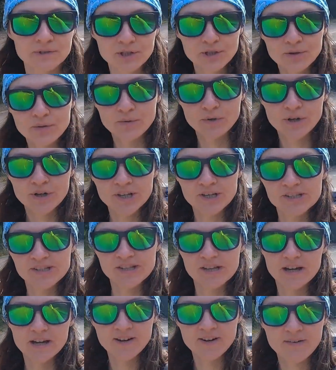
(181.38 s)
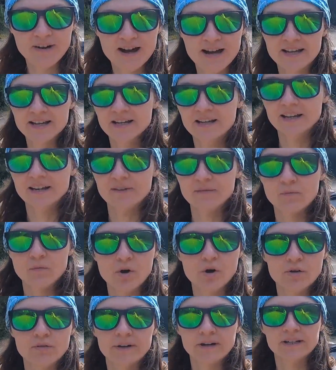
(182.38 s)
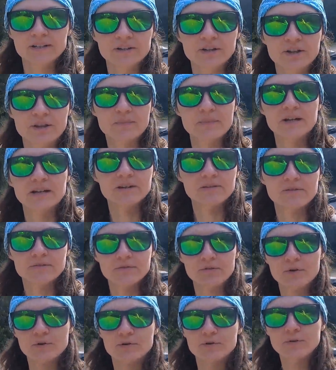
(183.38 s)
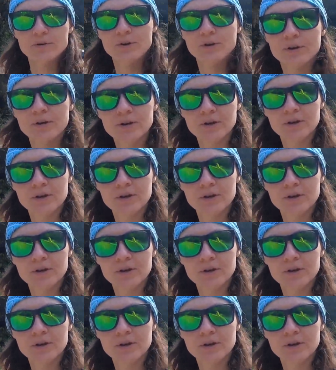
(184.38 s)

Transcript: Do you know what? It's that quiet you can even walk right down the middle of the road.